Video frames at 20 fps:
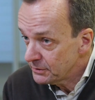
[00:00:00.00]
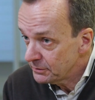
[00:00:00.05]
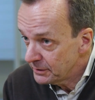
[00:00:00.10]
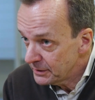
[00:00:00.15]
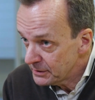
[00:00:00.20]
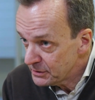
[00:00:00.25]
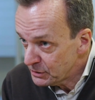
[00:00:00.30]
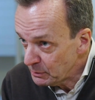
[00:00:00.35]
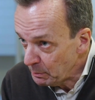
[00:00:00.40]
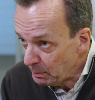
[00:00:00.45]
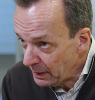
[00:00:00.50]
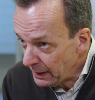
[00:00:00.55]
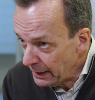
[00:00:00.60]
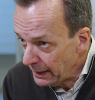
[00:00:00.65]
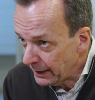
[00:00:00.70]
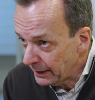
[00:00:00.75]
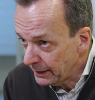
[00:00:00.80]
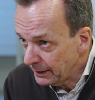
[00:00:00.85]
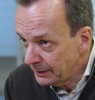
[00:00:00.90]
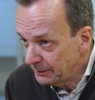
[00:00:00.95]
so the
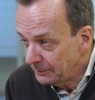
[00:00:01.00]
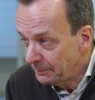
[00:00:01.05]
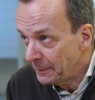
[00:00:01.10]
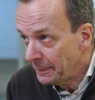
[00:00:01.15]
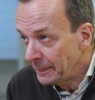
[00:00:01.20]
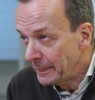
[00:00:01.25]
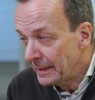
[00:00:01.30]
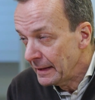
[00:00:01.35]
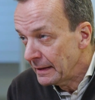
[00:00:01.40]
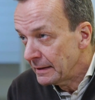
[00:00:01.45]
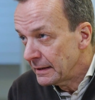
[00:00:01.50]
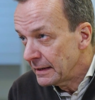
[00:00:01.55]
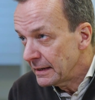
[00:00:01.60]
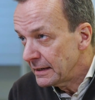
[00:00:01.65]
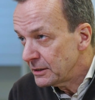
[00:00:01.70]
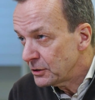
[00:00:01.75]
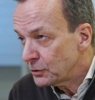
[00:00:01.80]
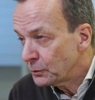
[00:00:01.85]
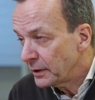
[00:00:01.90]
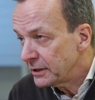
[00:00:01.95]
supply
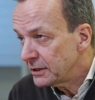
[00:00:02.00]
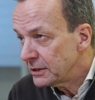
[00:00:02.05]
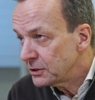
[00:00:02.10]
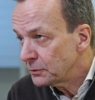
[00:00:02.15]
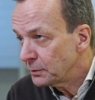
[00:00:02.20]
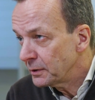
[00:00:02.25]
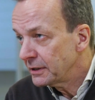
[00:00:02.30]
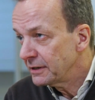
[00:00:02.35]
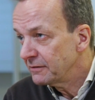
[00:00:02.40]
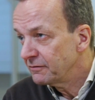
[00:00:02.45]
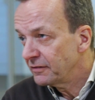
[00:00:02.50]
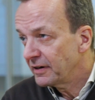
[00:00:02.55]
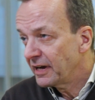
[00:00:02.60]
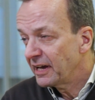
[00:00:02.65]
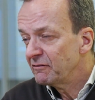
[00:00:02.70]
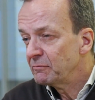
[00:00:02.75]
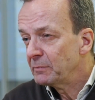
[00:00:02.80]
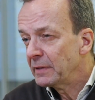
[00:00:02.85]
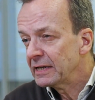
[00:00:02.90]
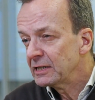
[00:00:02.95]
in
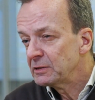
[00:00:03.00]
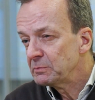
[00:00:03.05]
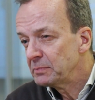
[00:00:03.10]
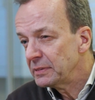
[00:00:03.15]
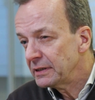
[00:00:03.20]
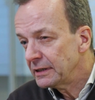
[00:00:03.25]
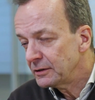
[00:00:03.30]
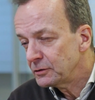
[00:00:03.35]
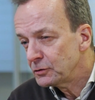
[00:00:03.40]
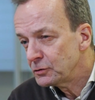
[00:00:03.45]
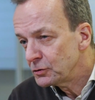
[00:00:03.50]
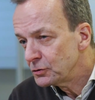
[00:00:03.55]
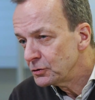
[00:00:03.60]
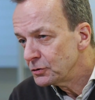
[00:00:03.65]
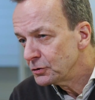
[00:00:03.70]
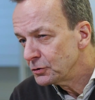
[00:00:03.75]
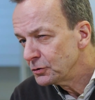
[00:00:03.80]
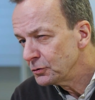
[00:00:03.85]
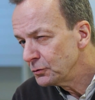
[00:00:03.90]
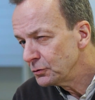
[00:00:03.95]
2025 might be
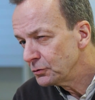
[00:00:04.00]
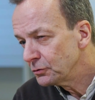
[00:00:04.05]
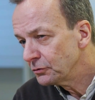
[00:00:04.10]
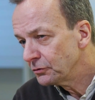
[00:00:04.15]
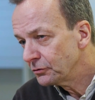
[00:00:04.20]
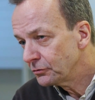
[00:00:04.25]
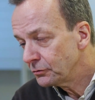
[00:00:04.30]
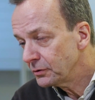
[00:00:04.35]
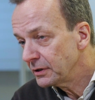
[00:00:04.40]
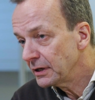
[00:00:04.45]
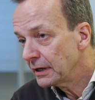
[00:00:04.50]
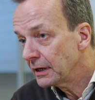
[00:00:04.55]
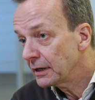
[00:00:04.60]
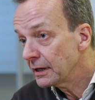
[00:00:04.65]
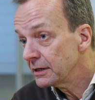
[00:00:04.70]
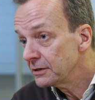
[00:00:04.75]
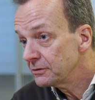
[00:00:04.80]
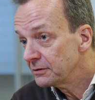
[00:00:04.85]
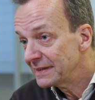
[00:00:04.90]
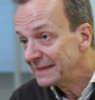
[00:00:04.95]
200,000 to
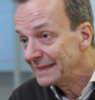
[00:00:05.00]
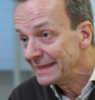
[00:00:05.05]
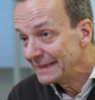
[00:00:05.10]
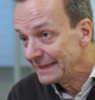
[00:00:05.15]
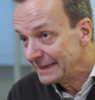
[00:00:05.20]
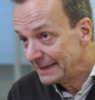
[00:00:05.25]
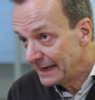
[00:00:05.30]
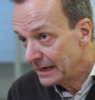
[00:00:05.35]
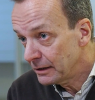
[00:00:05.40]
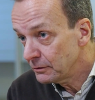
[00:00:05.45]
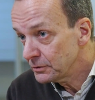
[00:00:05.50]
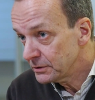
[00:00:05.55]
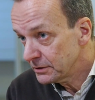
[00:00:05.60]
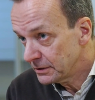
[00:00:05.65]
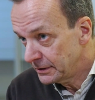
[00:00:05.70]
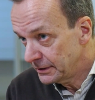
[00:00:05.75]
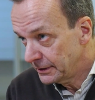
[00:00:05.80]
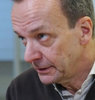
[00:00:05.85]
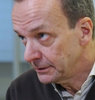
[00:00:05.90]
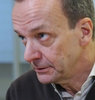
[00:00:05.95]

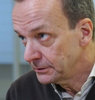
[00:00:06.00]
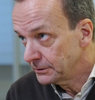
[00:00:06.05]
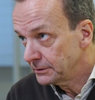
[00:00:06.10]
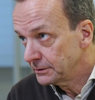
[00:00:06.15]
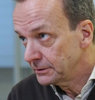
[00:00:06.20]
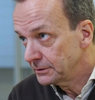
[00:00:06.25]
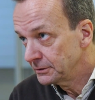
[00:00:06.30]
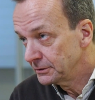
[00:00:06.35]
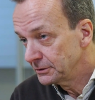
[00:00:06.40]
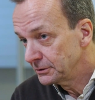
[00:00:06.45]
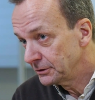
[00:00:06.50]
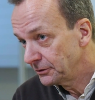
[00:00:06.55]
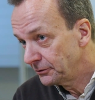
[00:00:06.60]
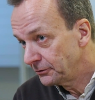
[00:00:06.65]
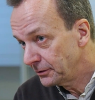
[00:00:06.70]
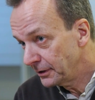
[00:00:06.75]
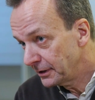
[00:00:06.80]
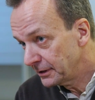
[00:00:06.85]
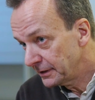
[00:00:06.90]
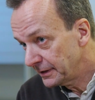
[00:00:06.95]
300,000 tons. So
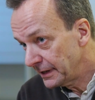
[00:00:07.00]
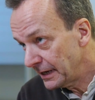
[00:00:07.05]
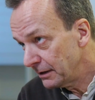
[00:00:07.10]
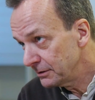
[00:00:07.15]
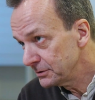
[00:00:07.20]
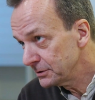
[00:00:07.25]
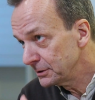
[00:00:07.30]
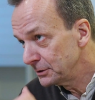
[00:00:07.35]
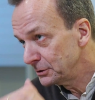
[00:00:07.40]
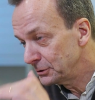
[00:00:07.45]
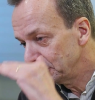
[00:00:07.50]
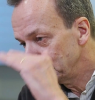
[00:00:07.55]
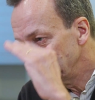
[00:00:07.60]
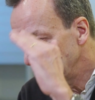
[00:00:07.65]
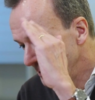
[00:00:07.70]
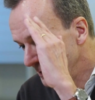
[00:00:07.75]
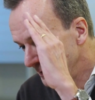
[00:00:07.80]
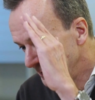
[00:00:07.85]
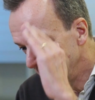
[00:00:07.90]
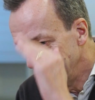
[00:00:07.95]
300,000
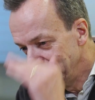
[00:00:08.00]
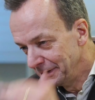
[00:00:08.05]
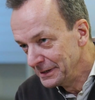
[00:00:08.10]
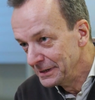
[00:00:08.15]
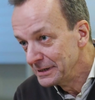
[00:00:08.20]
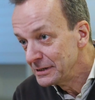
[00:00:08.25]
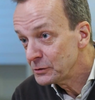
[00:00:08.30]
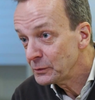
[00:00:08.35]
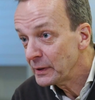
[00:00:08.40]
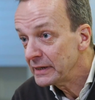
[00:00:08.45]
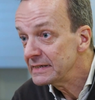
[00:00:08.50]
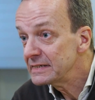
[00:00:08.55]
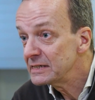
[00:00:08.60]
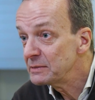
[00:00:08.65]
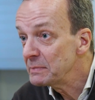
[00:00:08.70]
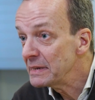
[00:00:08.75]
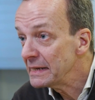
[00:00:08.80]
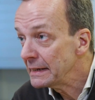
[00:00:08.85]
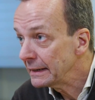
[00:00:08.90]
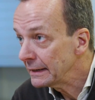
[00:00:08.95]
to
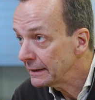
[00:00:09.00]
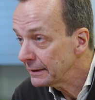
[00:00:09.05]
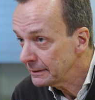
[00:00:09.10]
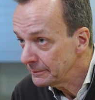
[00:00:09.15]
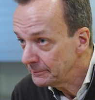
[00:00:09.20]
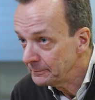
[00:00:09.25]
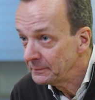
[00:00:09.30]
20 million.